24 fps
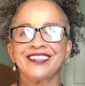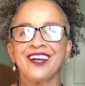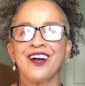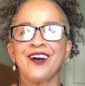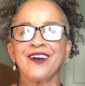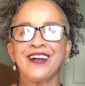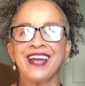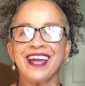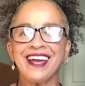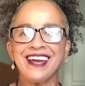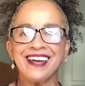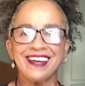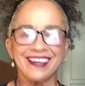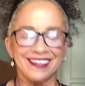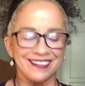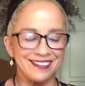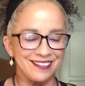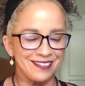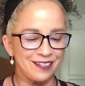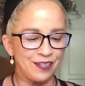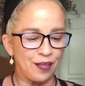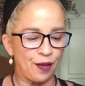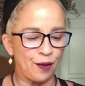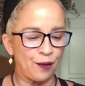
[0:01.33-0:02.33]
Okay,
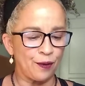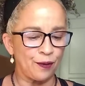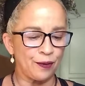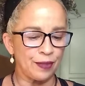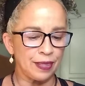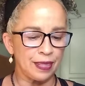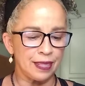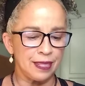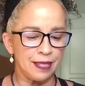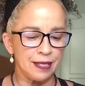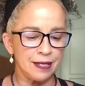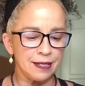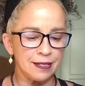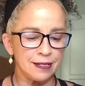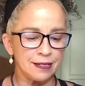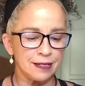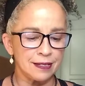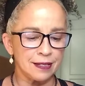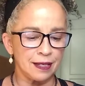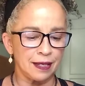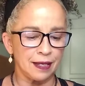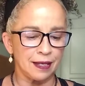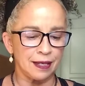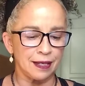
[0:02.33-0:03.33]
so
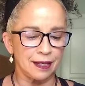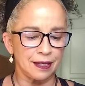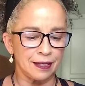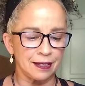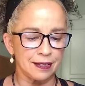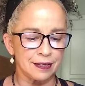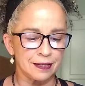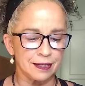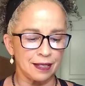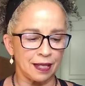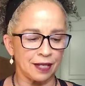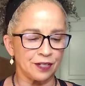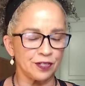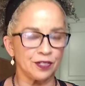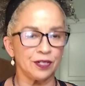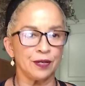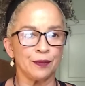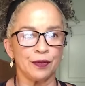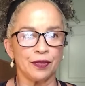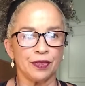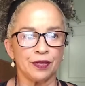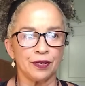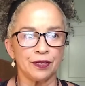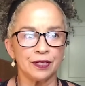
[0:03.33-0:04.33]
this is lecture
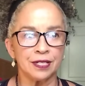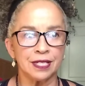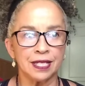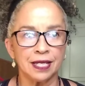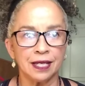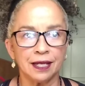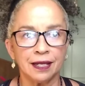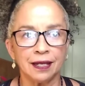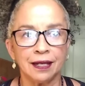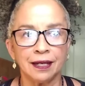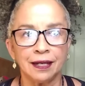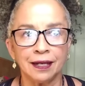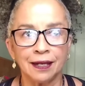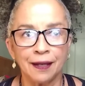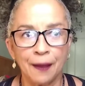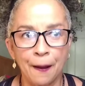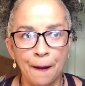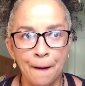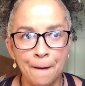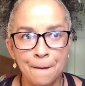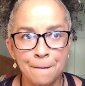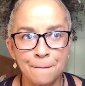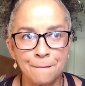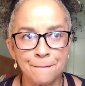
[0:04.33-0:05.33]
number 13,
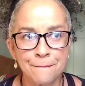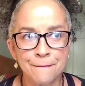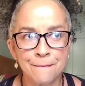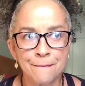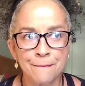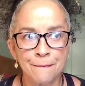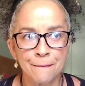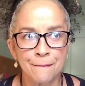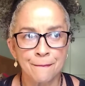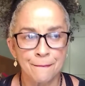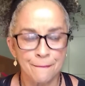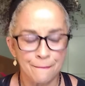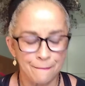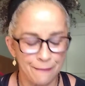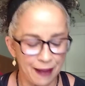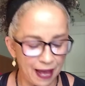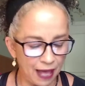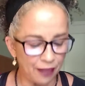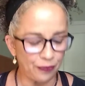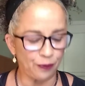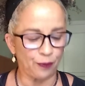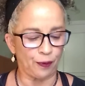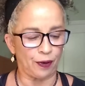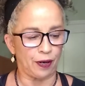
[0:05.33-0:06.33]

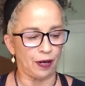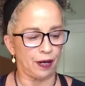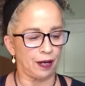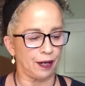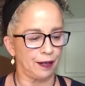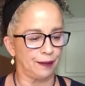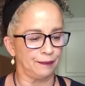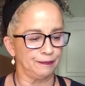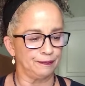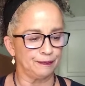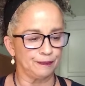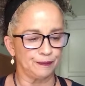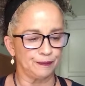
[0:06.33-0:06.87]
Pathwork.